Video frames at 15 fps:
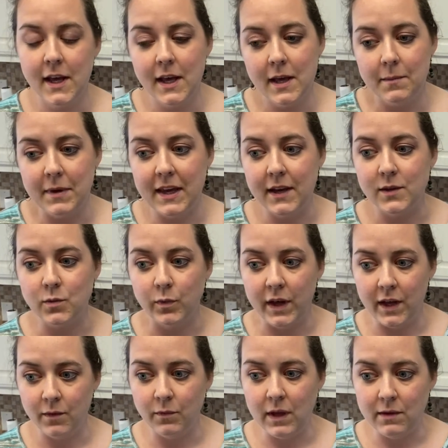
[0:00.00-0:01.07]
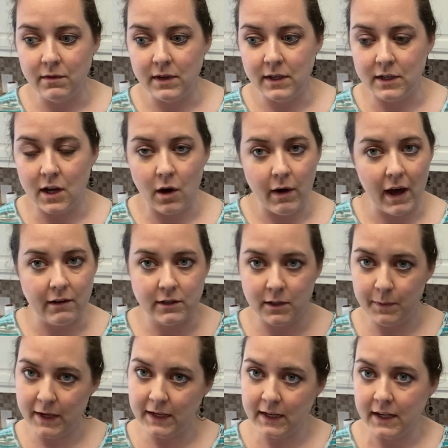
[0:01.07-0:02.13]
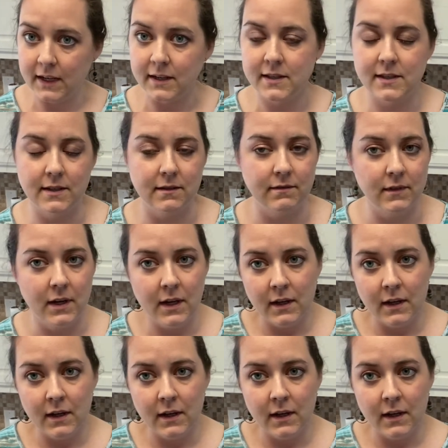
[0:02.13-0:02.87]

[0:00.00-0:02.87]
because when we would go out to picnics and